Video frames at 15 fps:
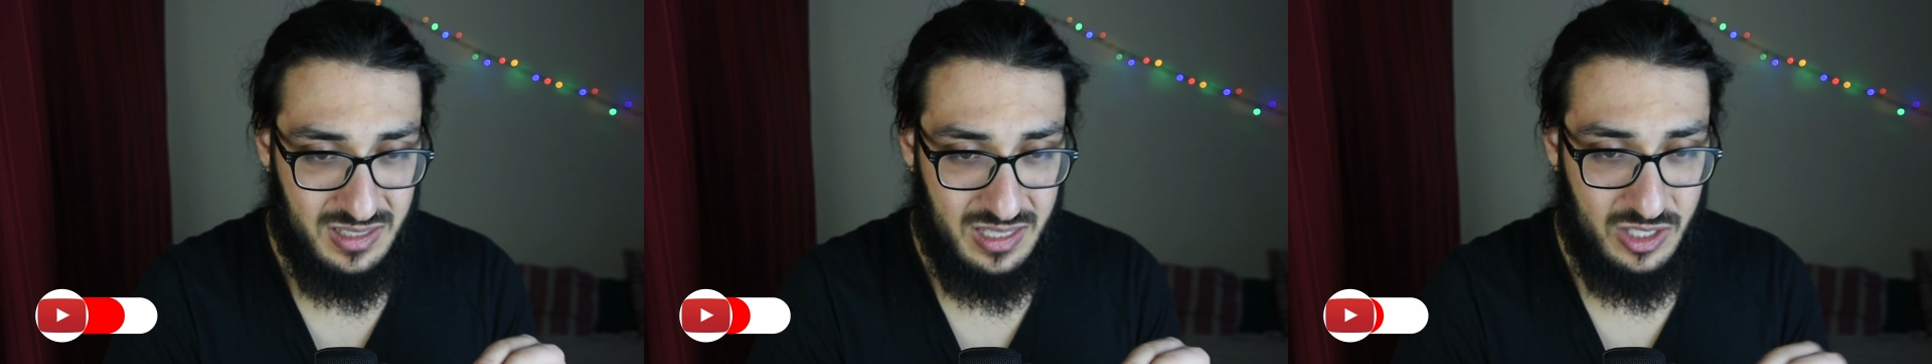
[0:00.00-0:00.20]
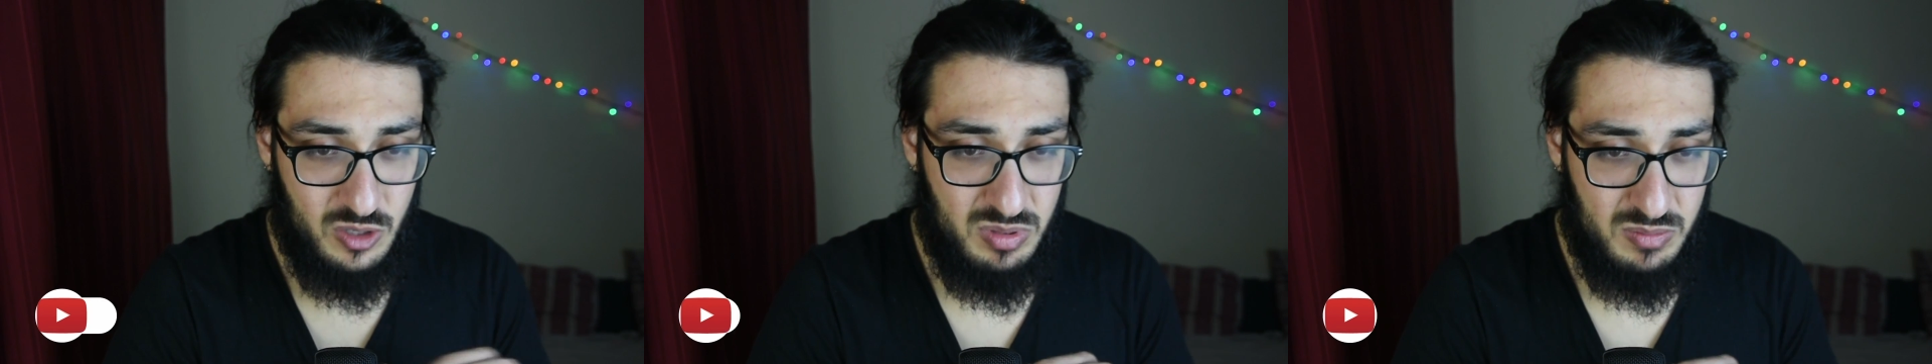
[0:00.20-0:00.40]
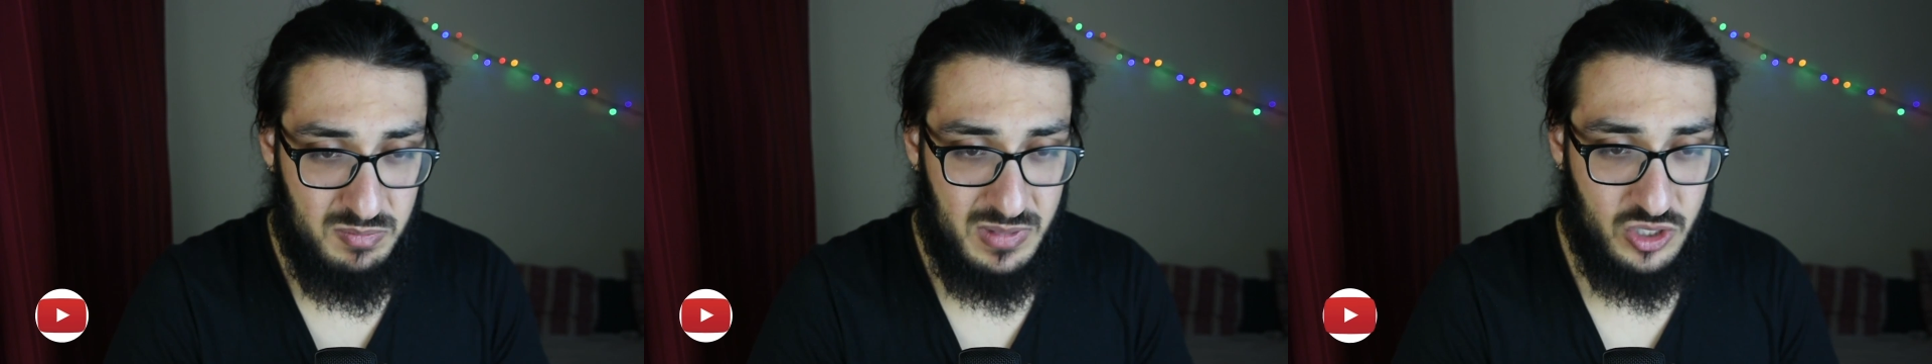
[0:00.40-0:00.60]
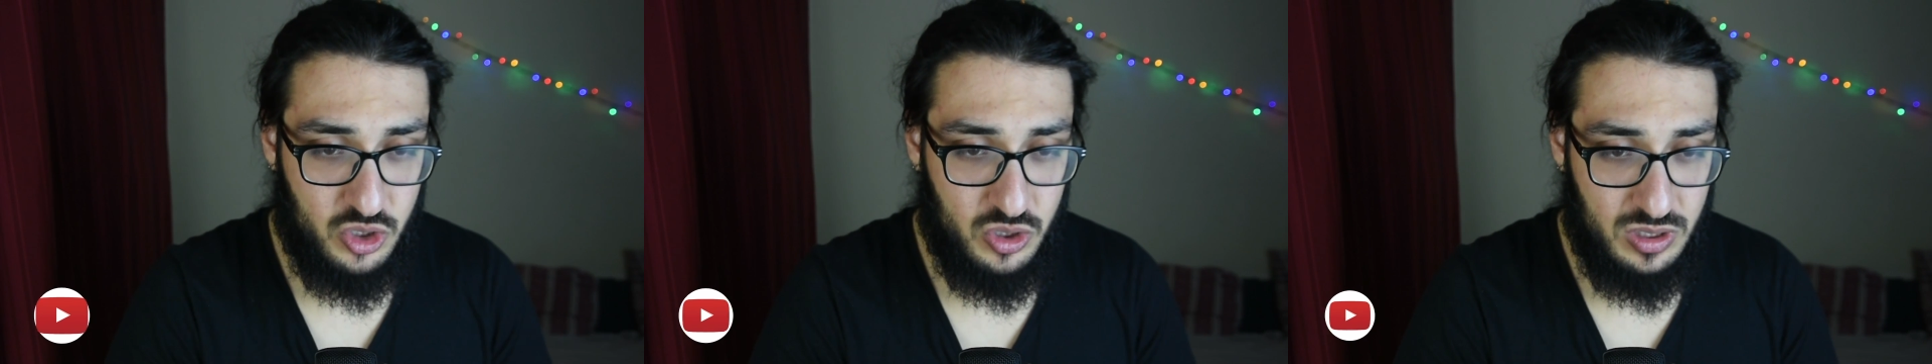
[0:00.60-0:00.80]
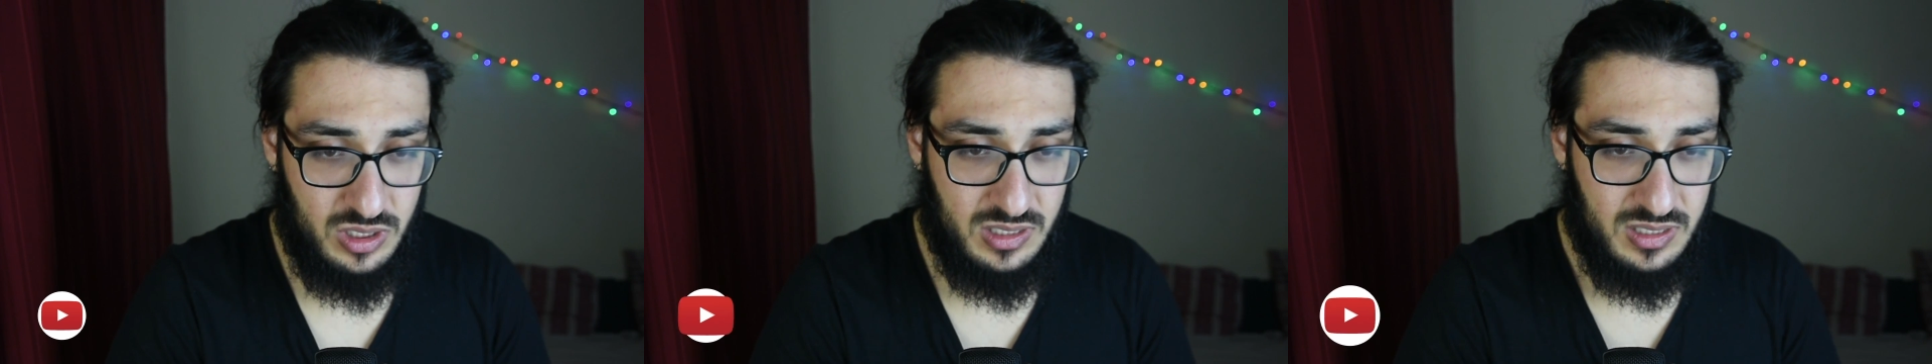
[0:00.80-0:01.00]
that you've been
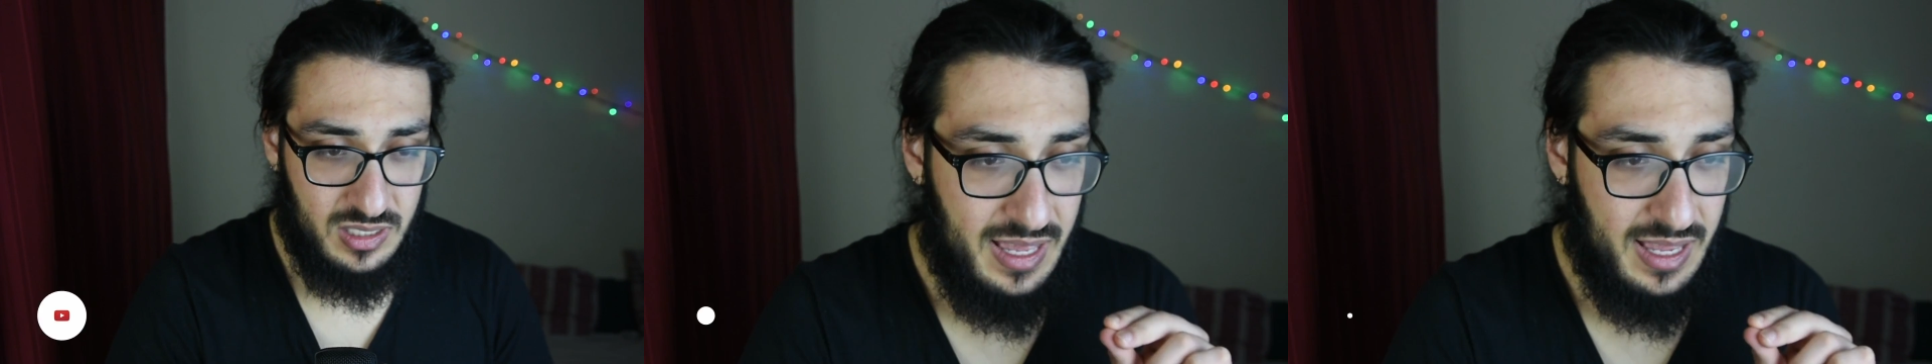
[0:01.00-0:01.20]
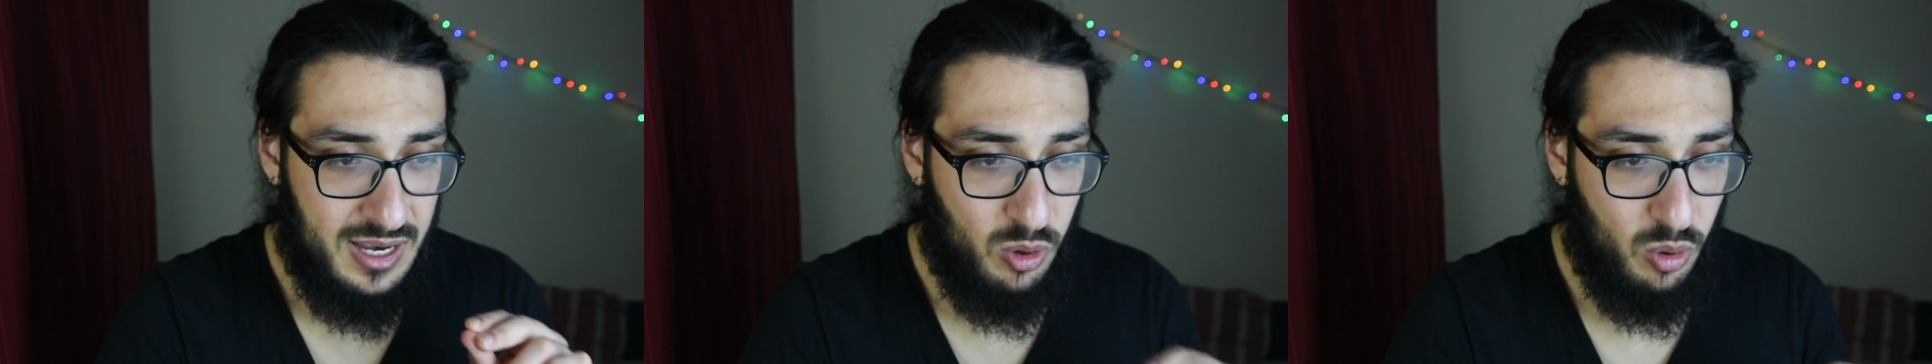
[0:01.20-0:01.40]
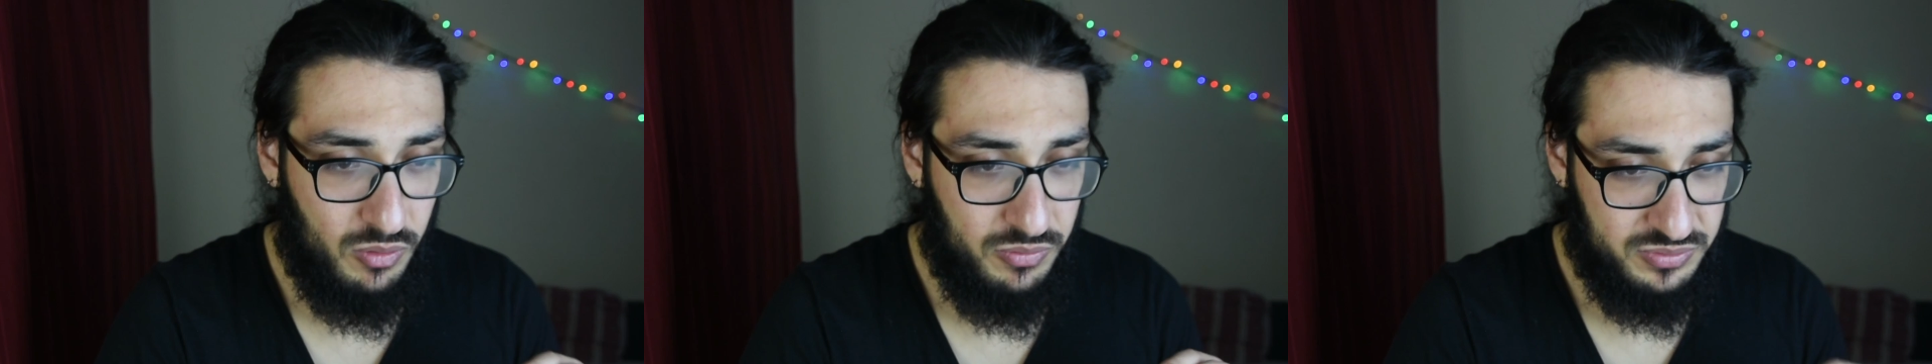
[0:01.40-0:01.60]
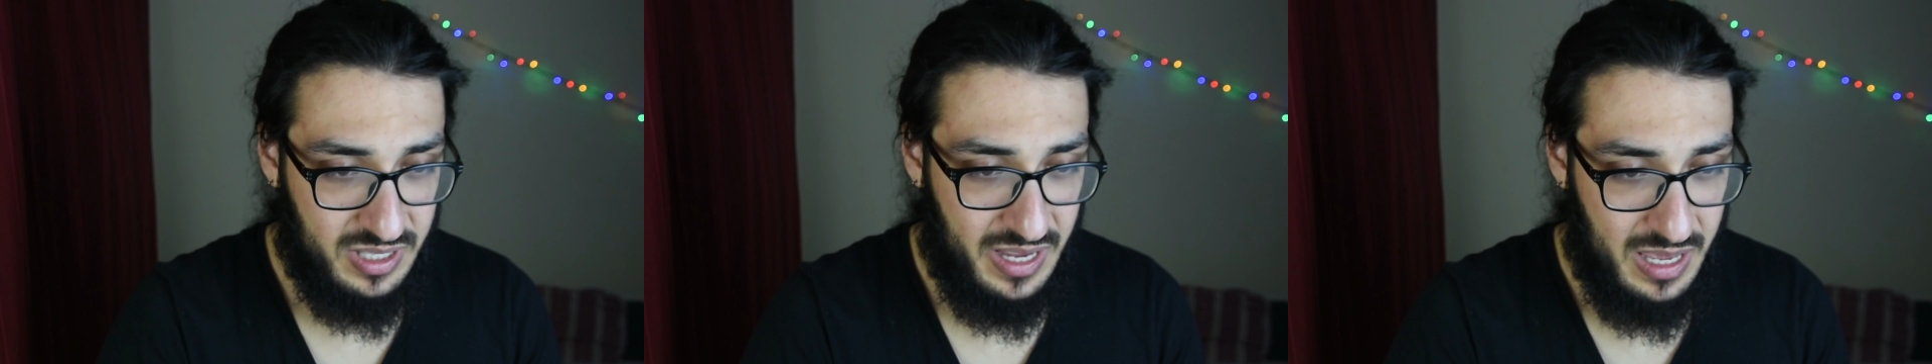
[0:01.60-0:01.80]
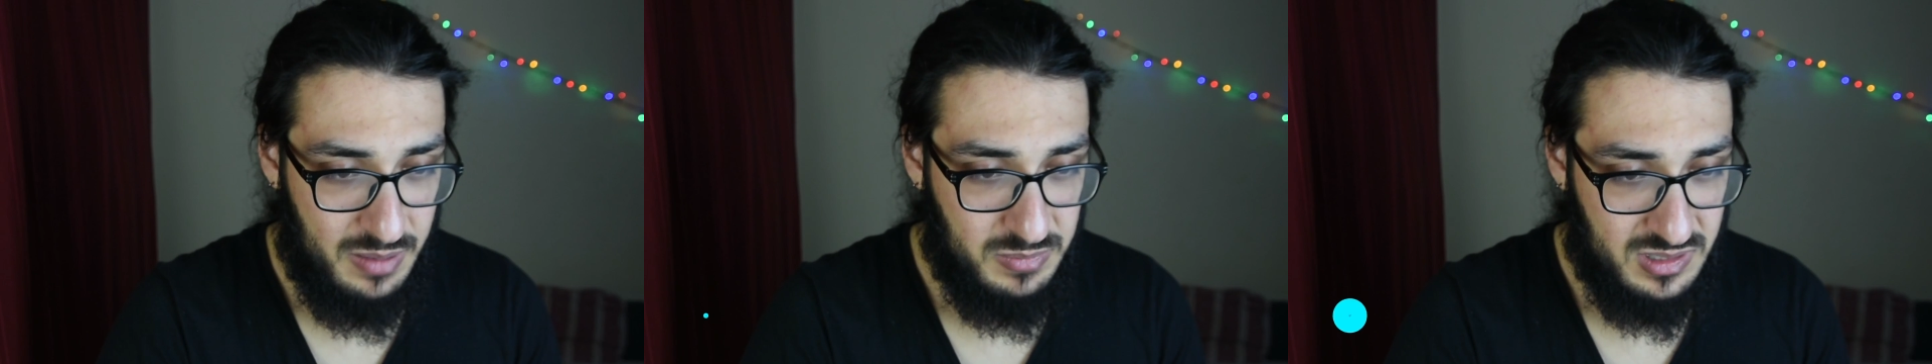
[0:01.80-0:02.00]
mentioning a lot of
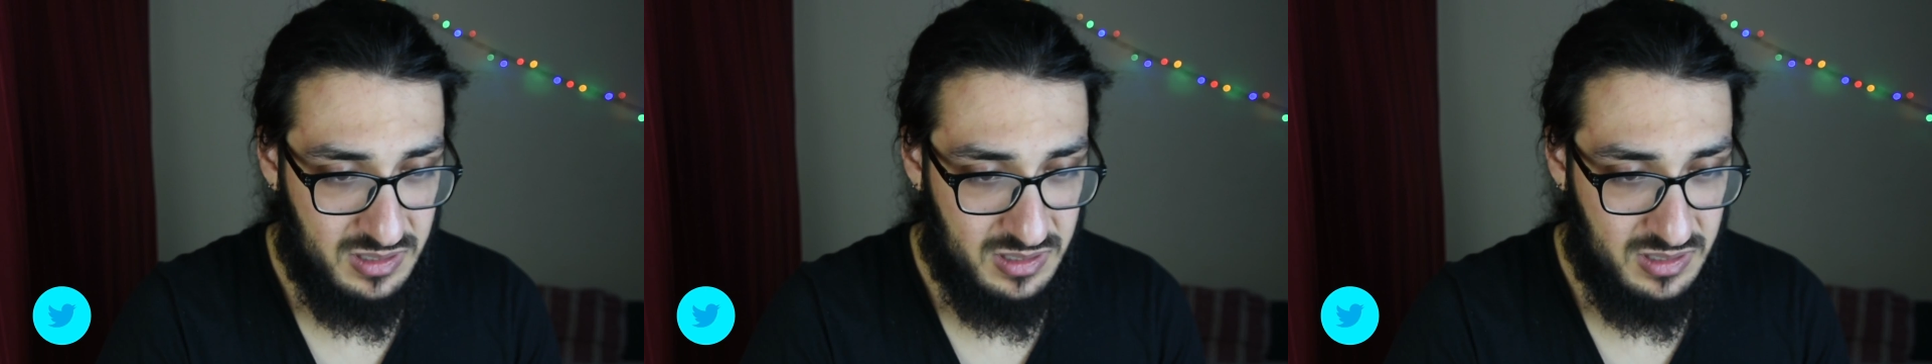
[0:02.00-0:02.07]
times.